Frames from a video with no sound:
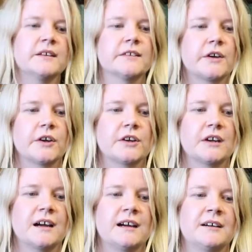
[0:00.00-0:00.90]
So
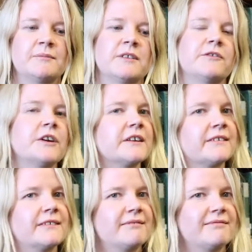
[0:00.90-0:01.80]
the
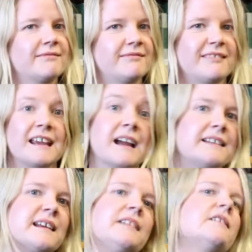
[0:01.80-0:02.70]
first thing
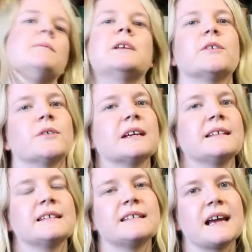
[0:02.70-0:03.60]
I tend to be doing
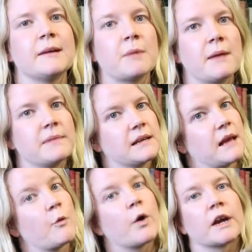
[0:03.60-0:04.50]
in the day might be
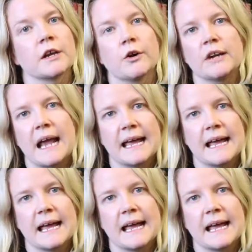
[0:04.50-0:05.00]
like working on